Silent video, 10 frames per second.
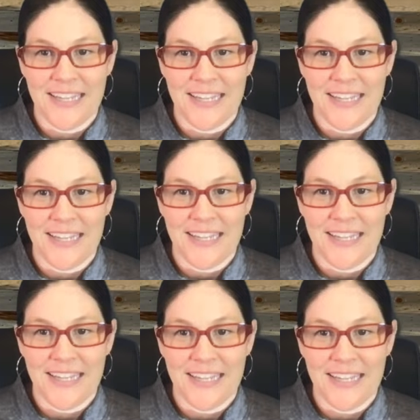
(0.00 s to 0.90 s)
go forward.
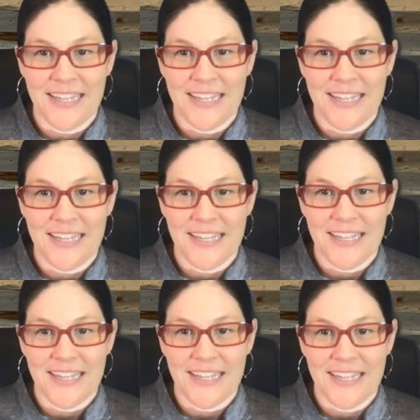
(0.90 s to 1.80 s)
Oh, hi,
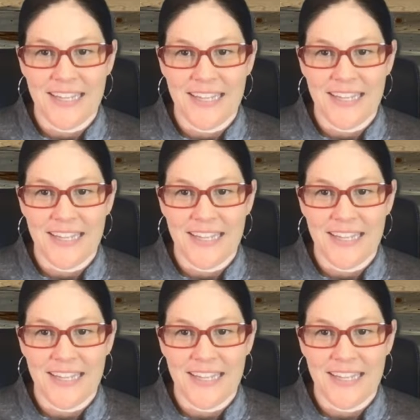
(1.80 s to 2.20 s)
Jeremiah.